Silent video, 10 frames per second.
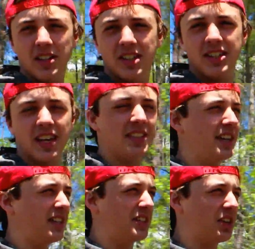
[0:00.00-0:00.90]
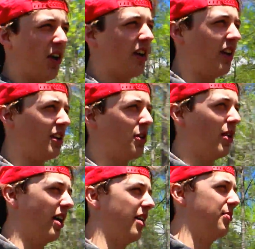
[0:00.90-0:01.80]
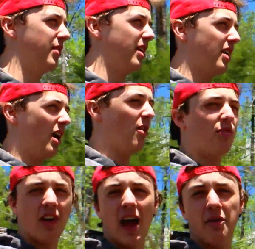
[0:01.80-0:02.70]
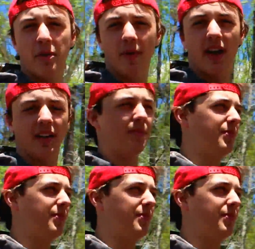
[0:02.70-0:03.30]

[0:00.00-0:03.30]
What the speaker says: She says he needs to turn it into a flower bed.